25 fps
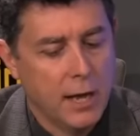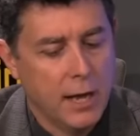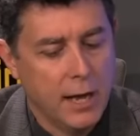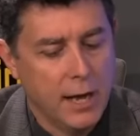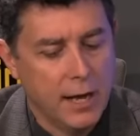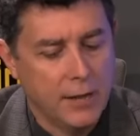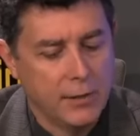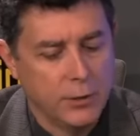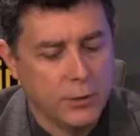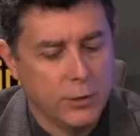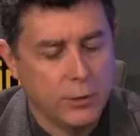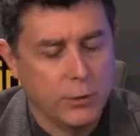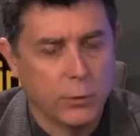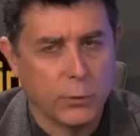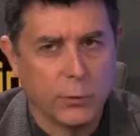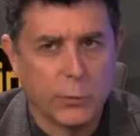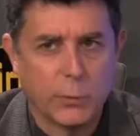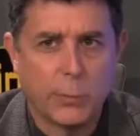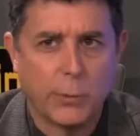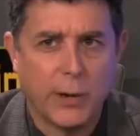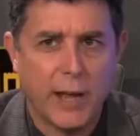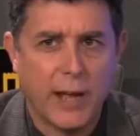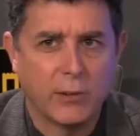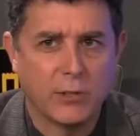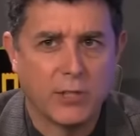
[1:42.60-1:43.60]
The shooter was
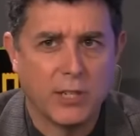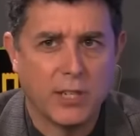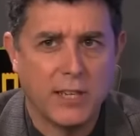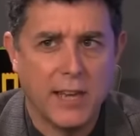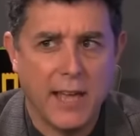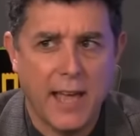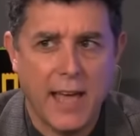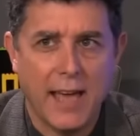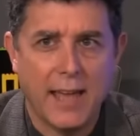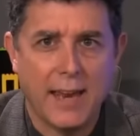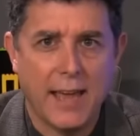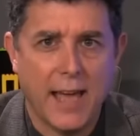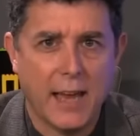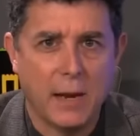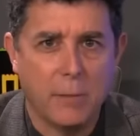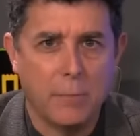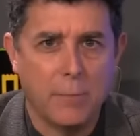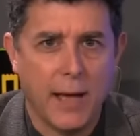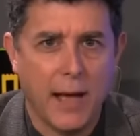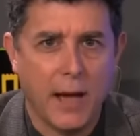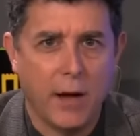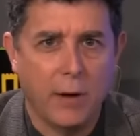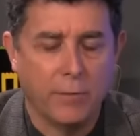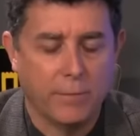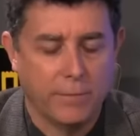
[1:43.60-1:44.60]
pronounced dead at
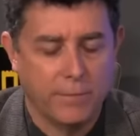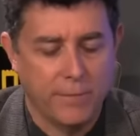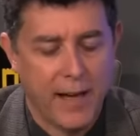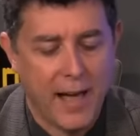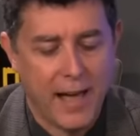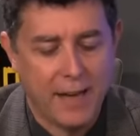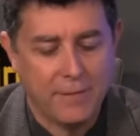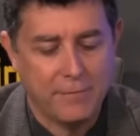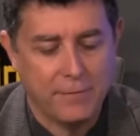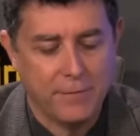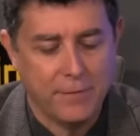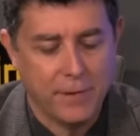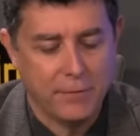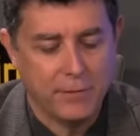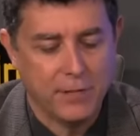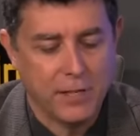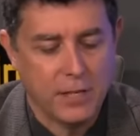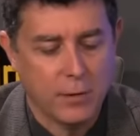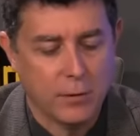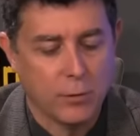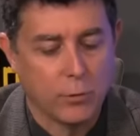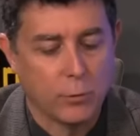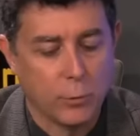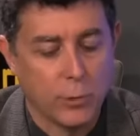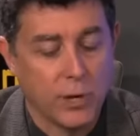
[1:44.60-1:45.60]
about
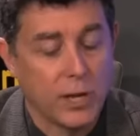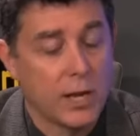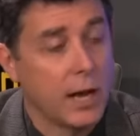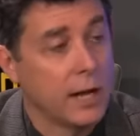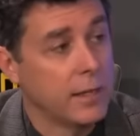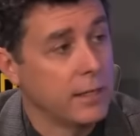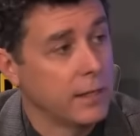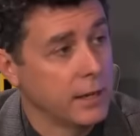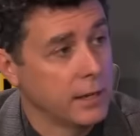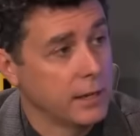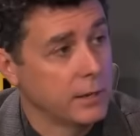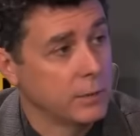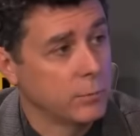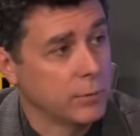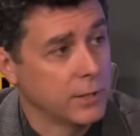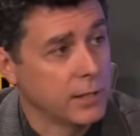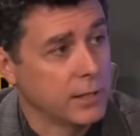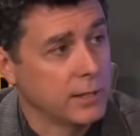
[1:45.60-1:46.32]
5:53, I think is what the